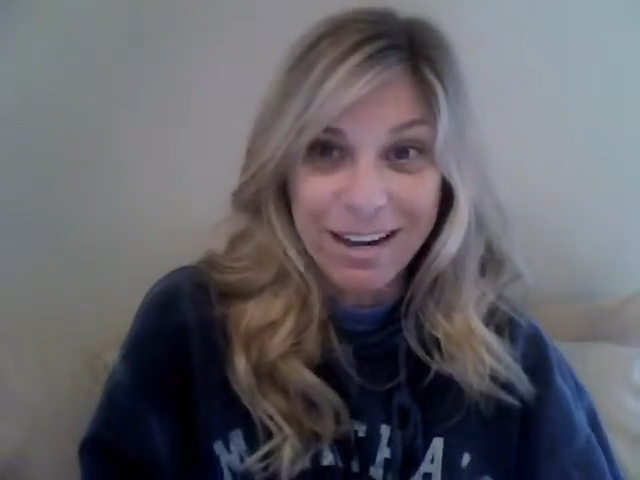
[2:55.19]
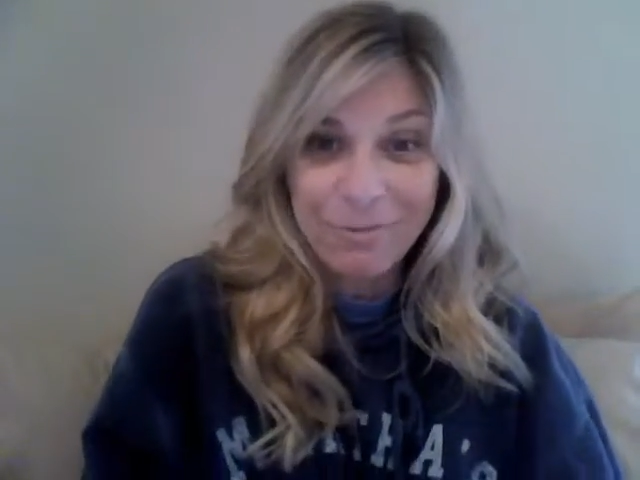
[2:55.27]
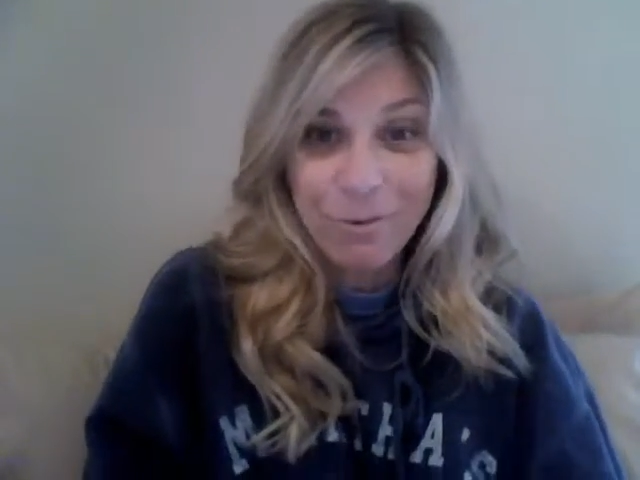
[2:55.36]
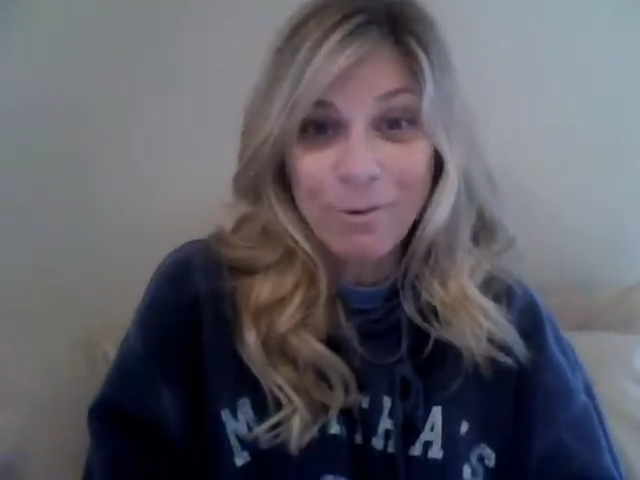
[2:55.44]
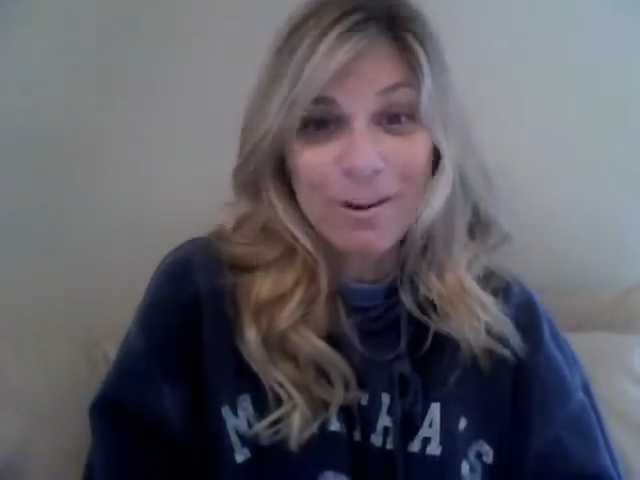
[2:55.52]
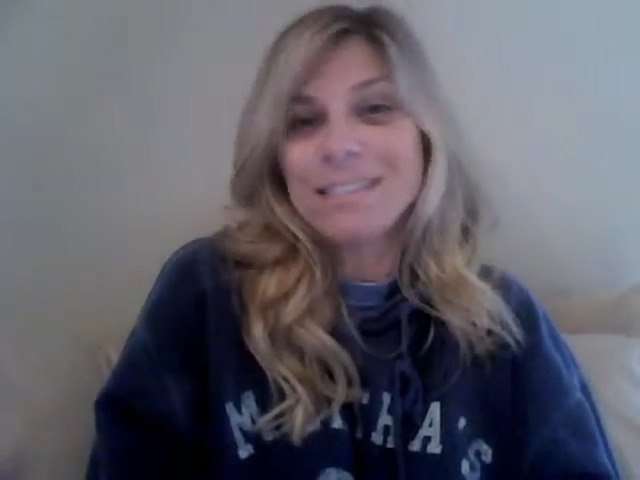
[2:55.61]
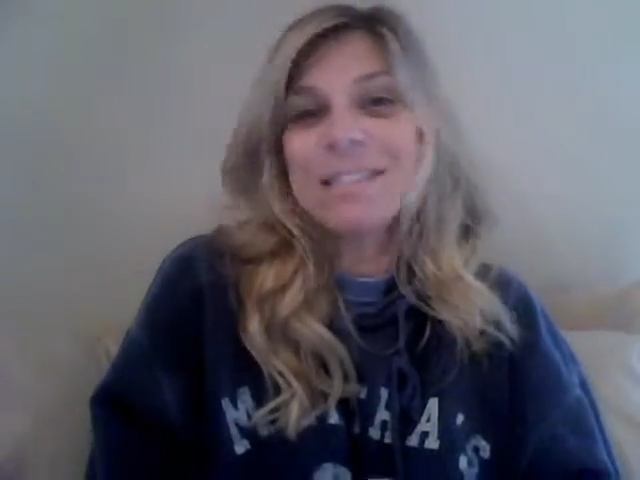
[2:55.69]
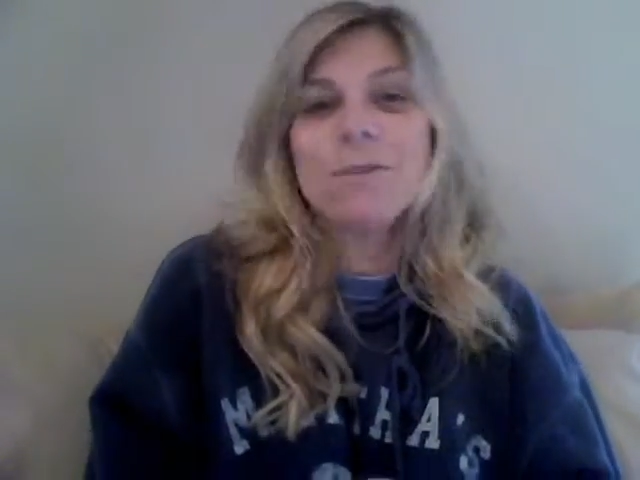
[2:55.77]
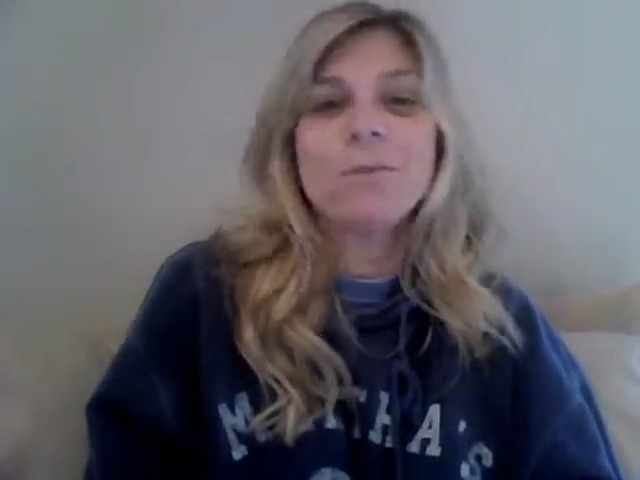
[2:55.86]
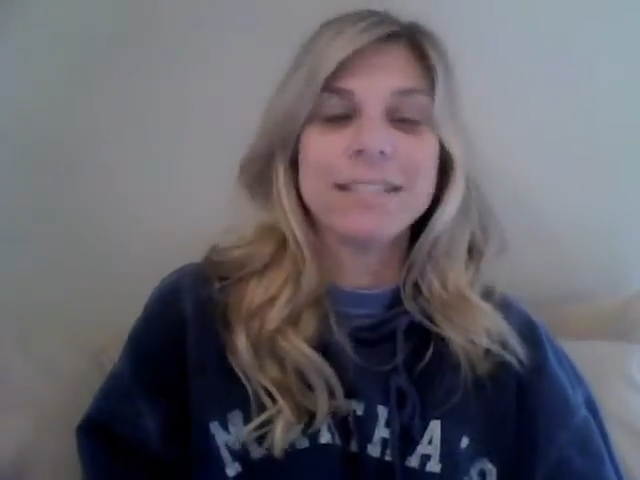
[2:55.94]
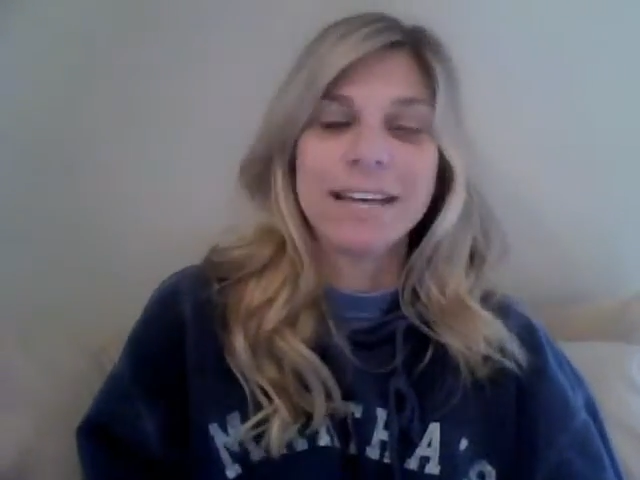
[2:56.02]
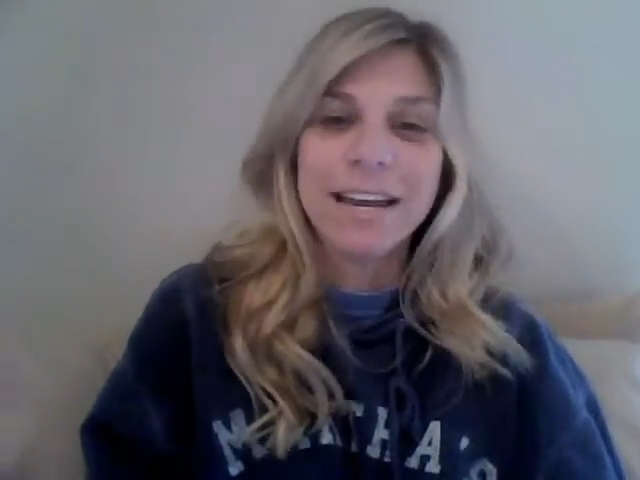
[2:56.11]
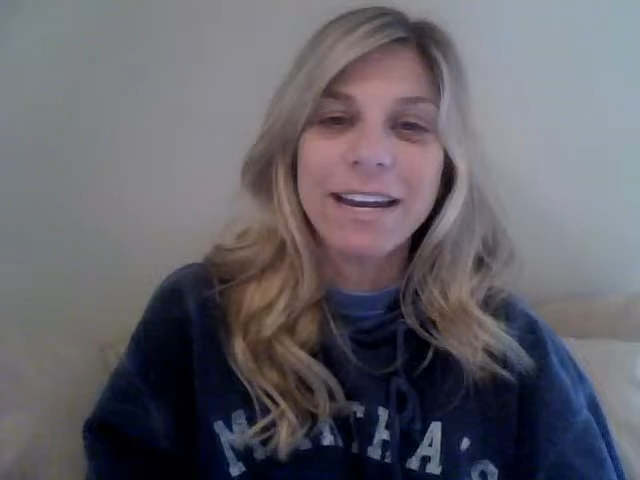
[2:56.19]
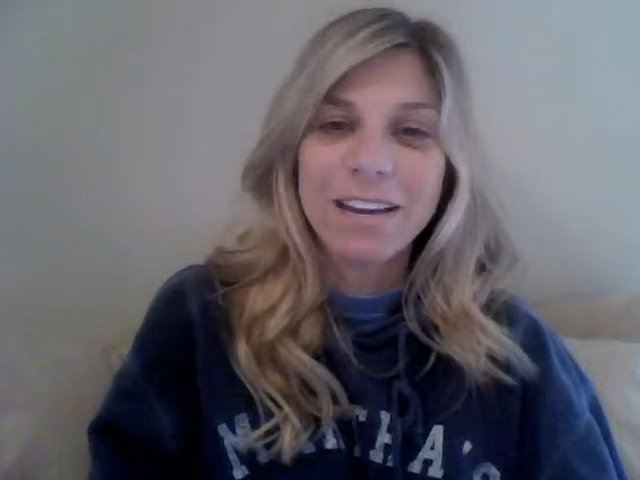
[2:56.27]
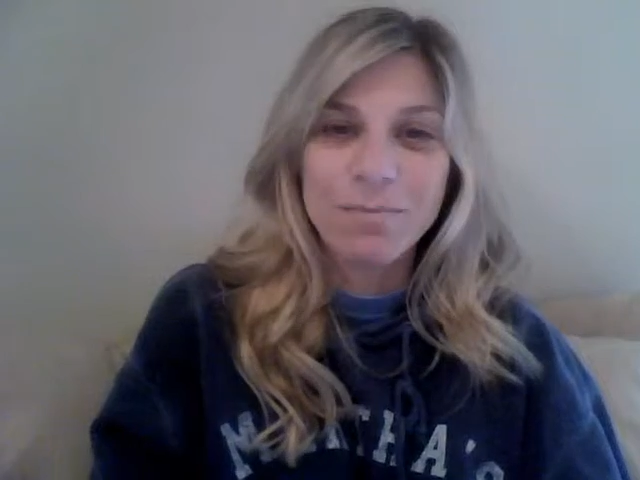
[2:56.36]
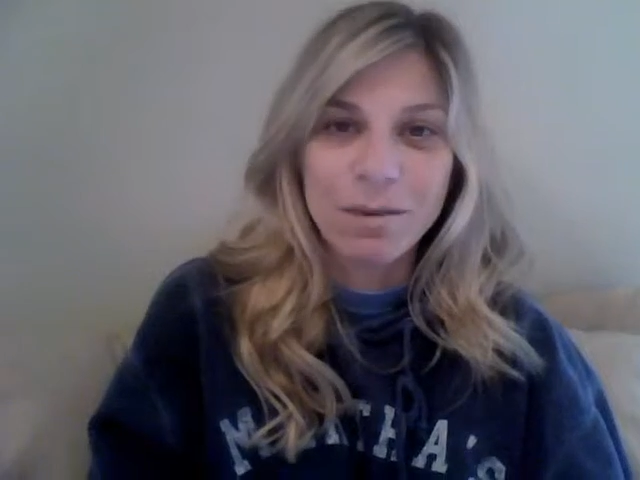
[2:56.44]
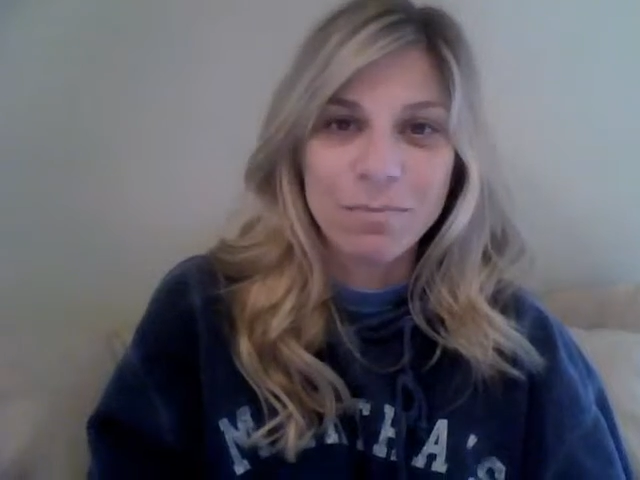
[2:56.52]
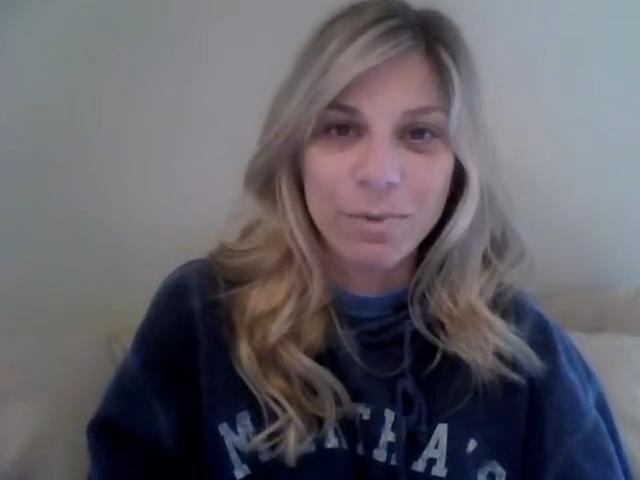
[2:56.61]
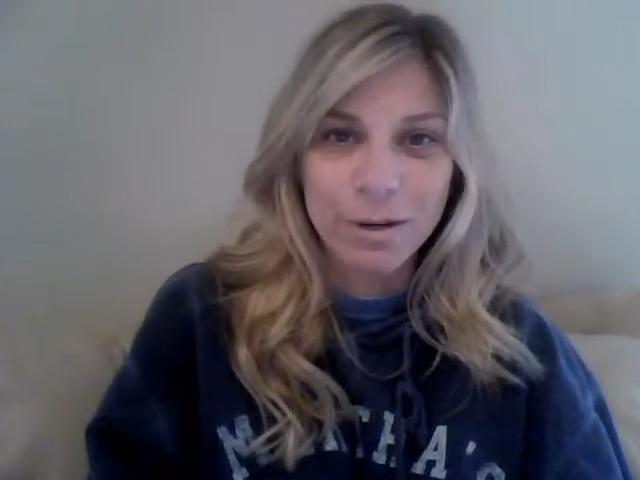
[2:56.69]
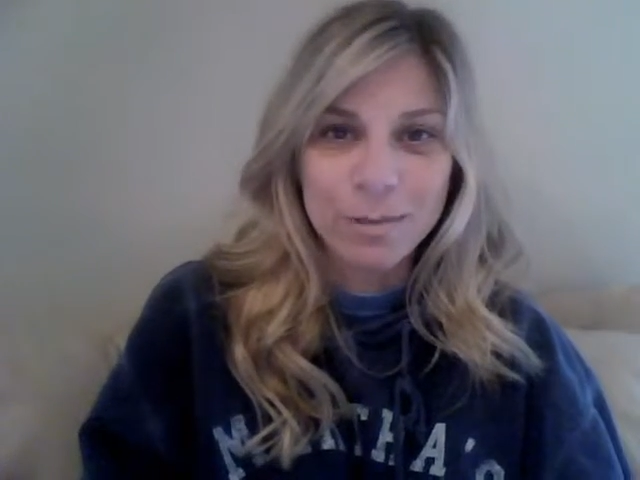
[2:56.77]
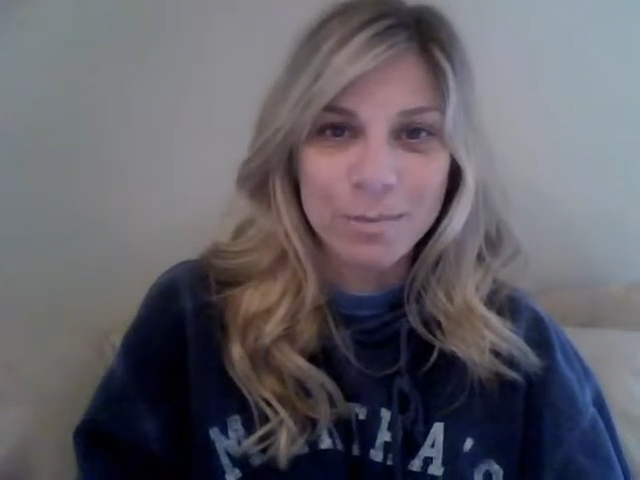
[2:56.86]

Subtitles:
ever write a sequel to any of my books